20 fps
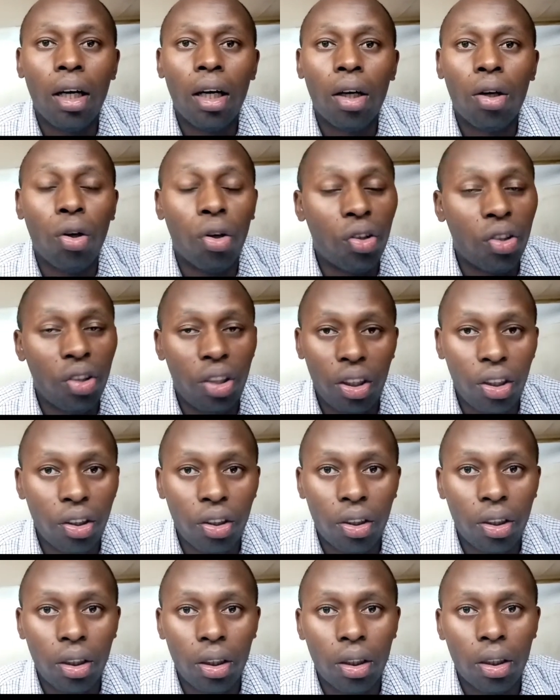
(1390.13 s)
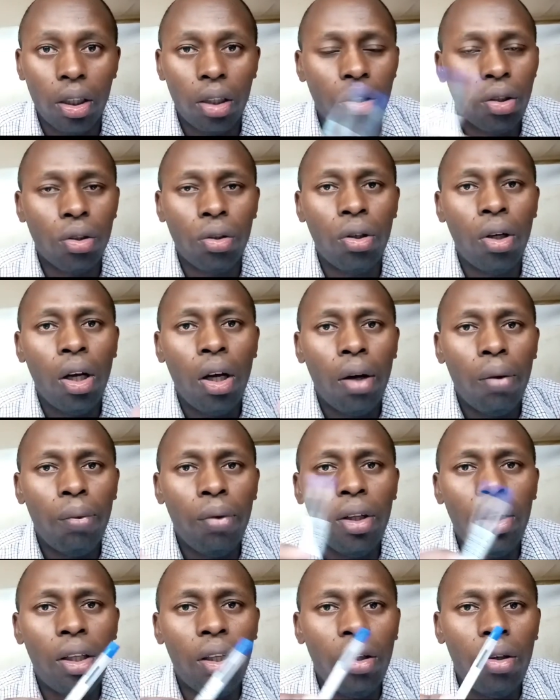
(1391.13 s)
coccidiosis. So
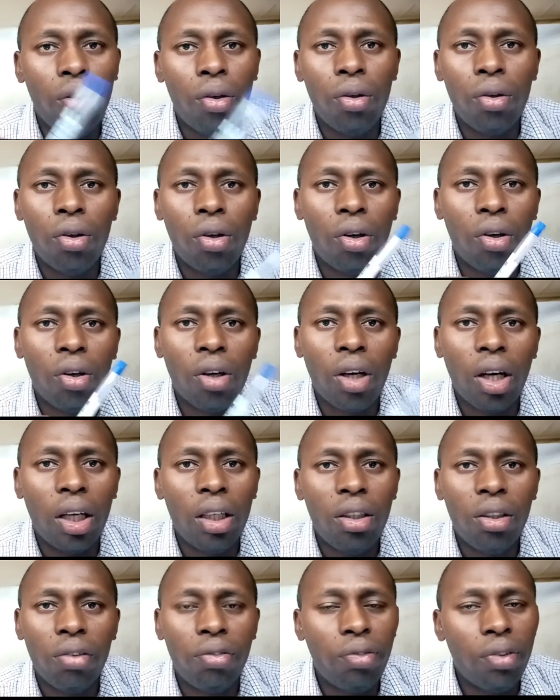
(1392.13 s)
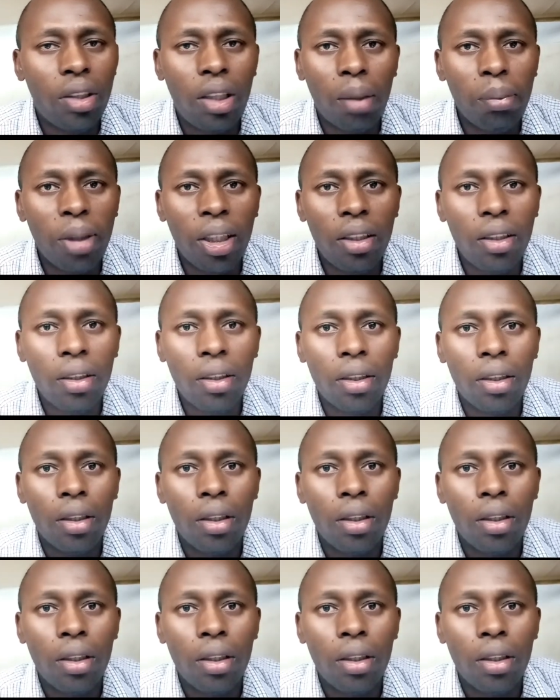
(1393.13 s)
withdraw all kind of vitamins